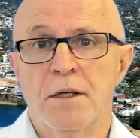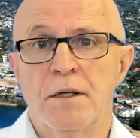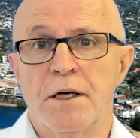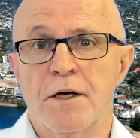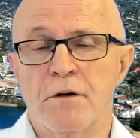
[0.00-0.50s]

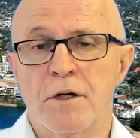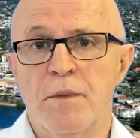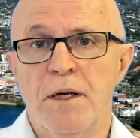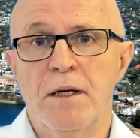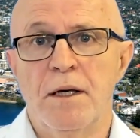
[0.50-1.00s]

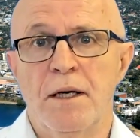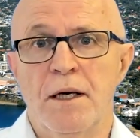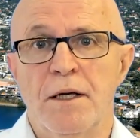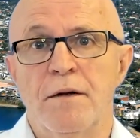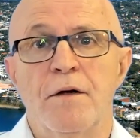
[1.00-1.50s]
economy,
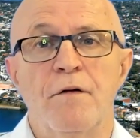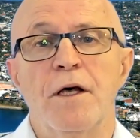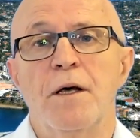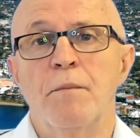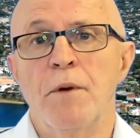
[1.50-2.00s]
and
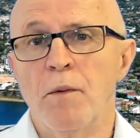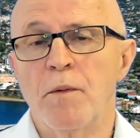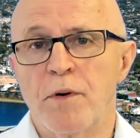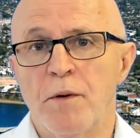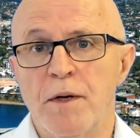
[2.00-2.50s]
the Melbourne
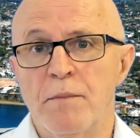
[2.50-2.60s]
property